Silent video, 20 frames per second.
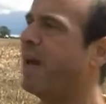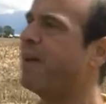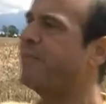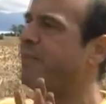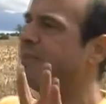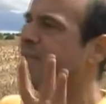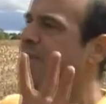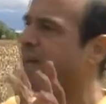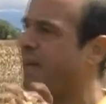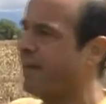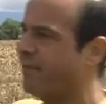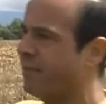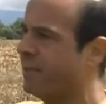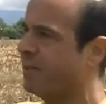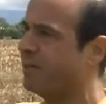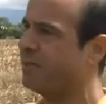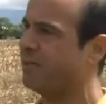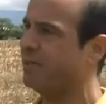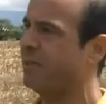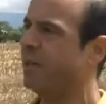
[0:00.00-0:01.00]
life as a
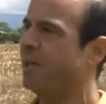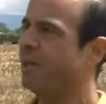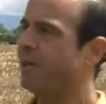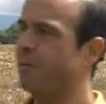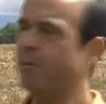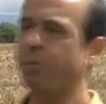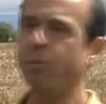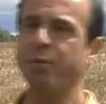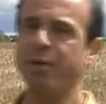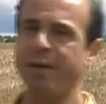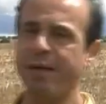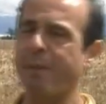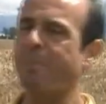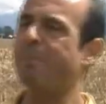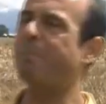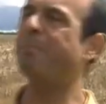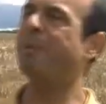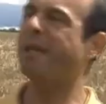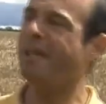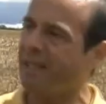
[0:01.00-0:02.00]
heaviness, but we are
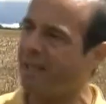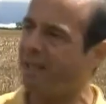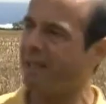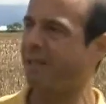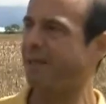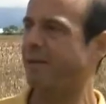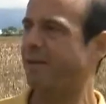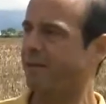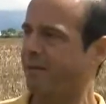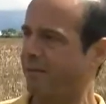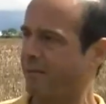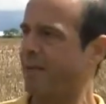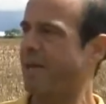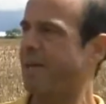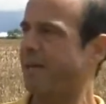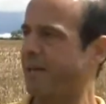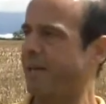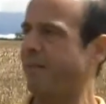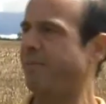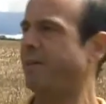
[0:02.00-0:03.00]
being
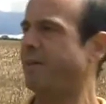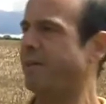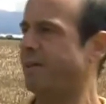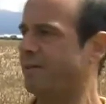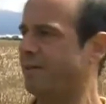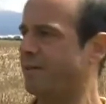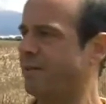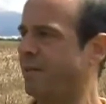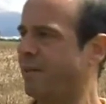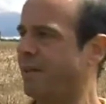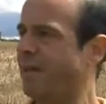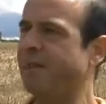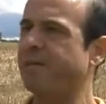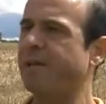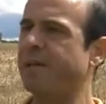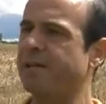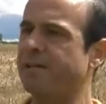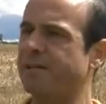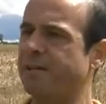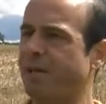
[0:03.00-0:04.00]
that heaviness. And
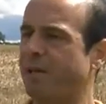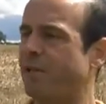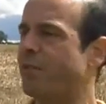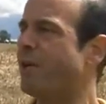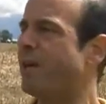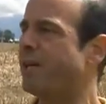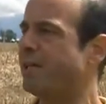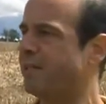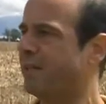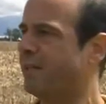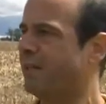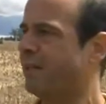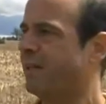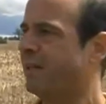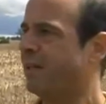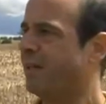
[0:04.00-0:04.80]
that is a great